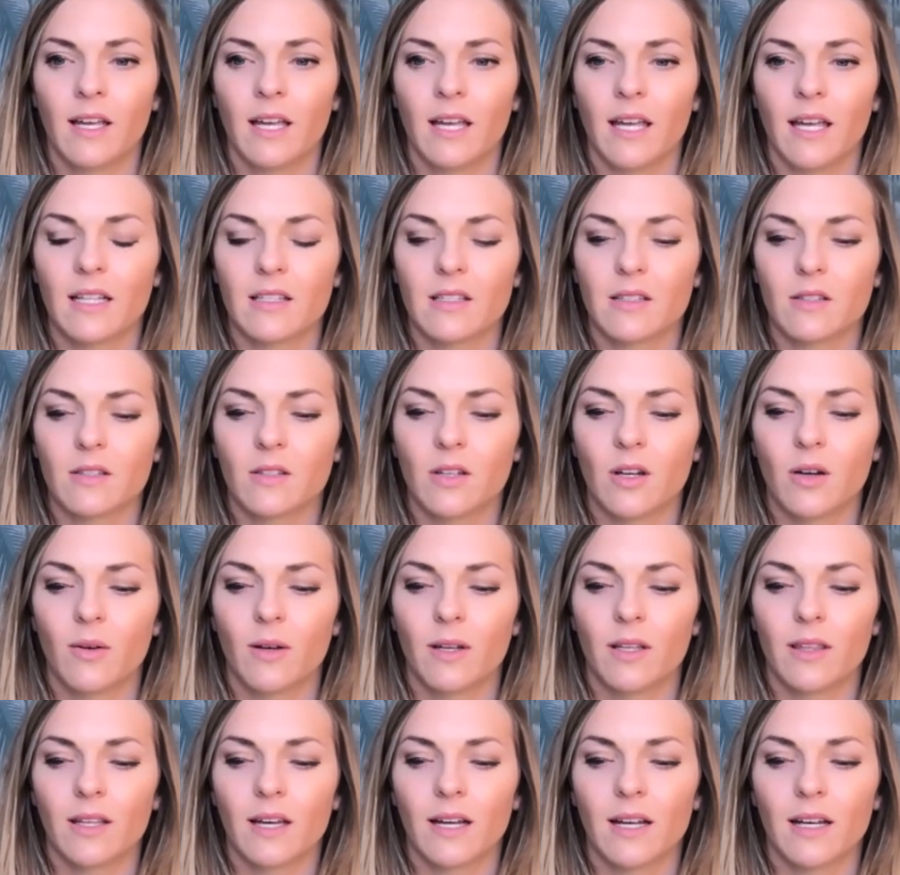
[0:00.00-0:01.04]
it's
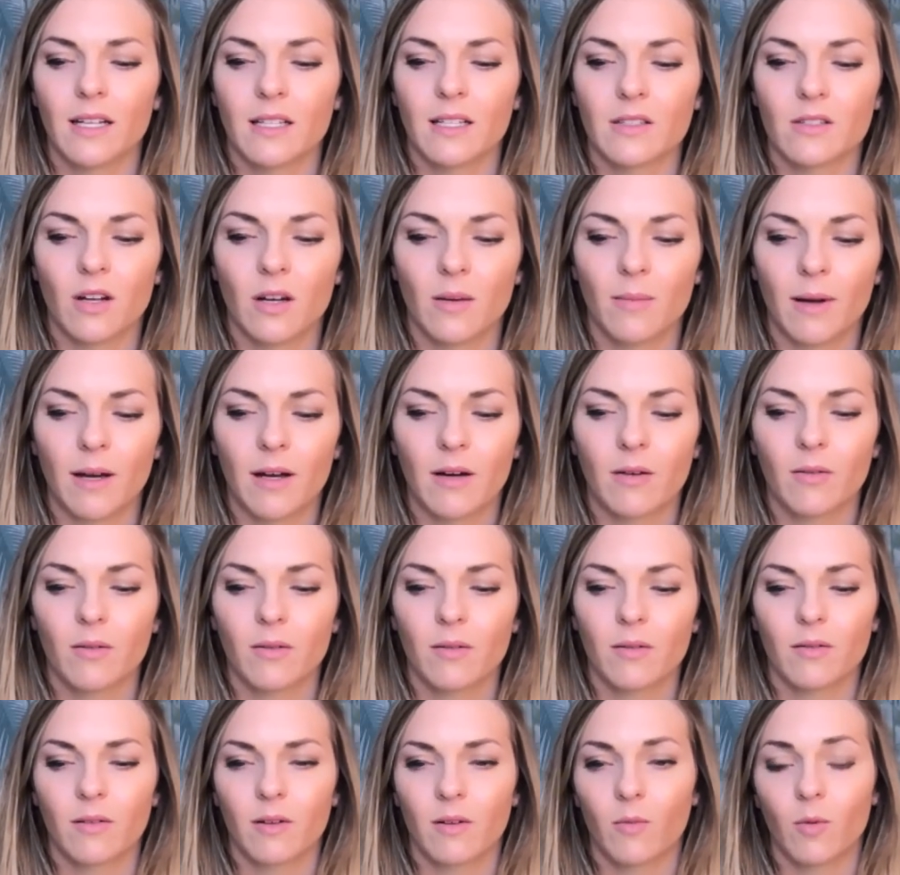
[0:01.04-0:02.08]
knowing that it's not about,
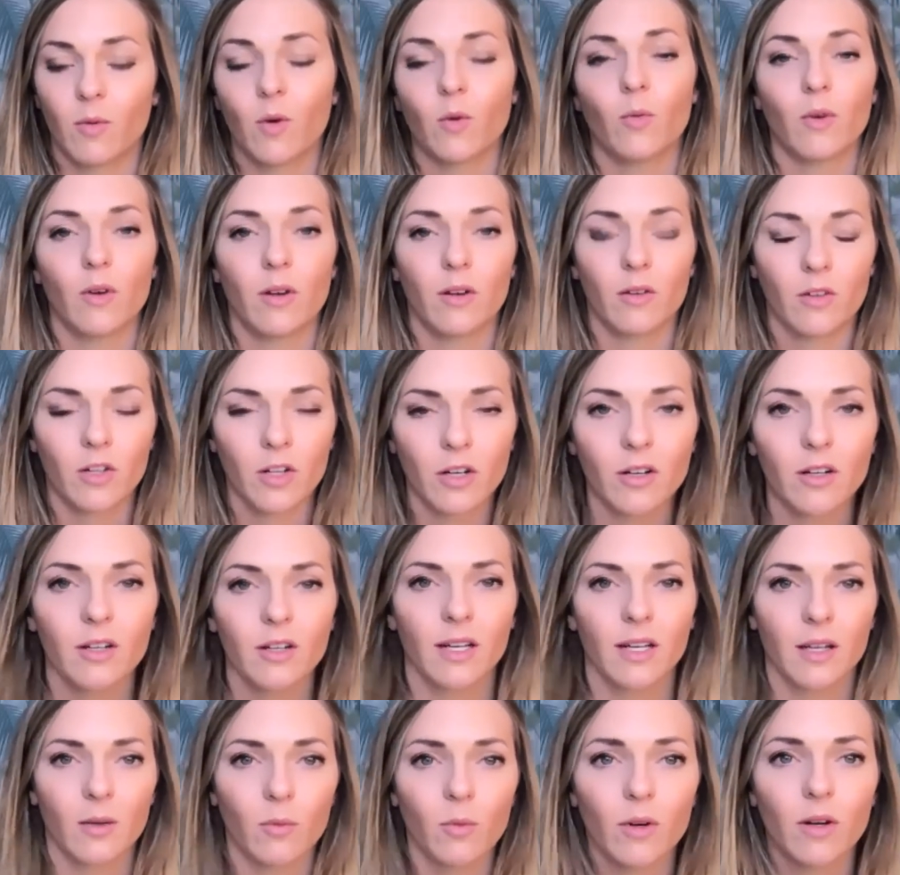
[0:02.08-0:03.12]
well,
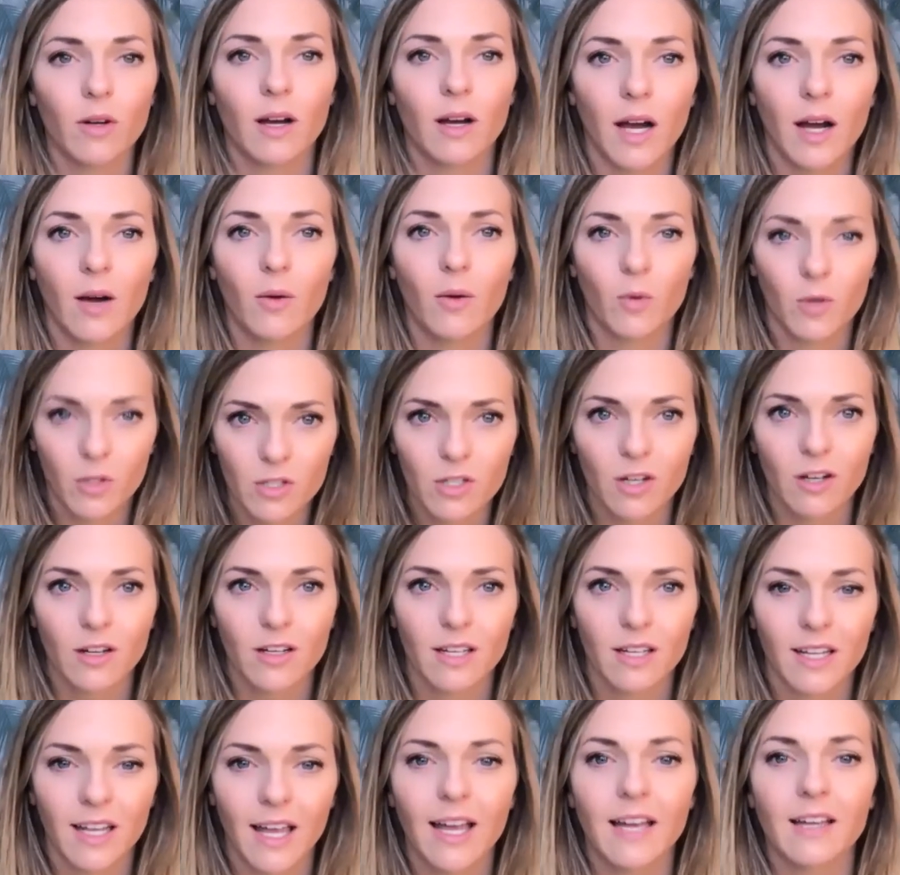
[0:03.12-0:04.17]
currently we're
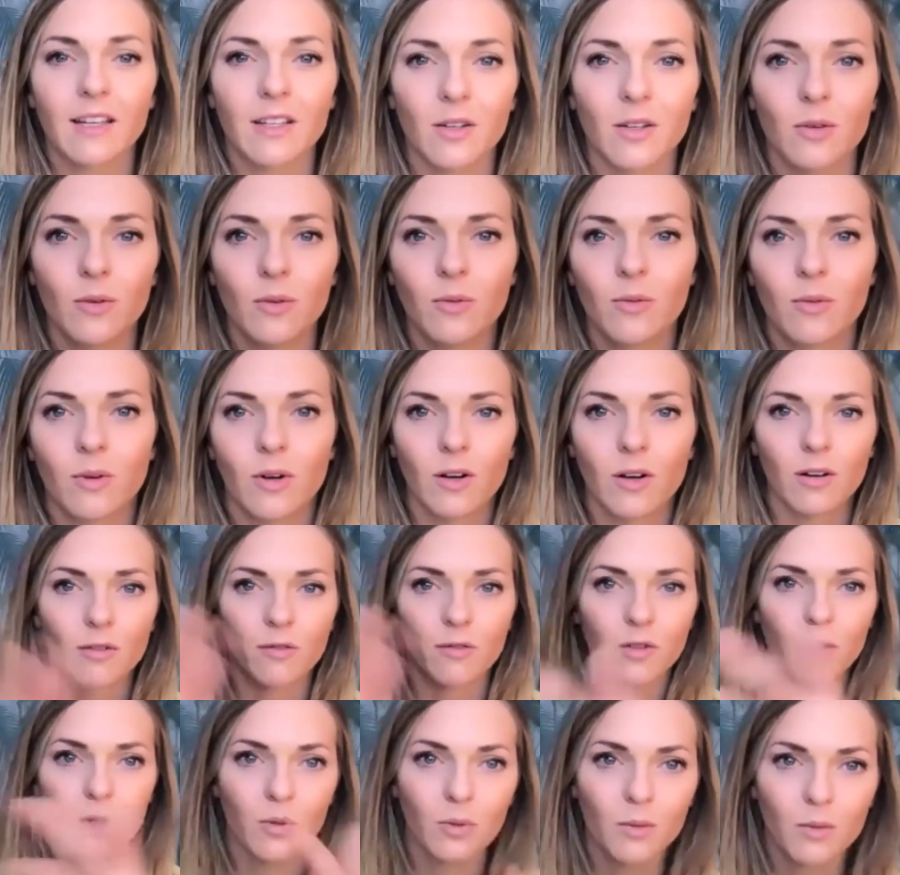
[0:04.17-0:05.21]
talking at you, all of
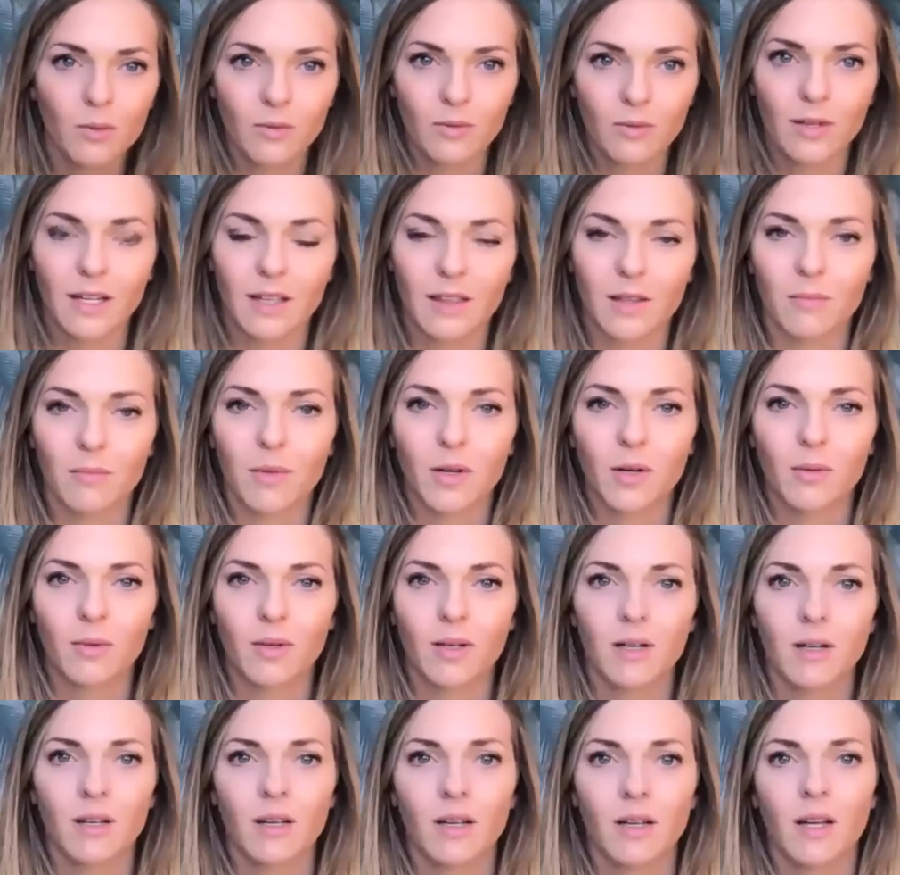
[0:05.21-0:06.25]
you at the moment,